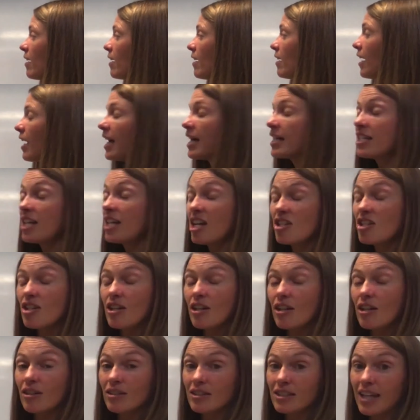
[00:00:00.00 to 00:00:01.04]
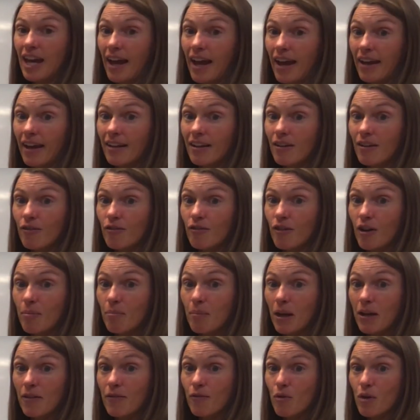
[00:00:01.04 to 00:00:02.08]
additional 10 from my
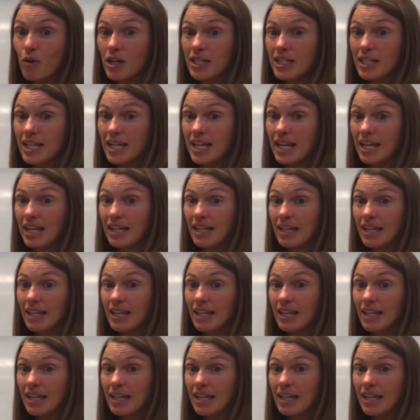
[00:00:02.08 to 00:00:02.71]
14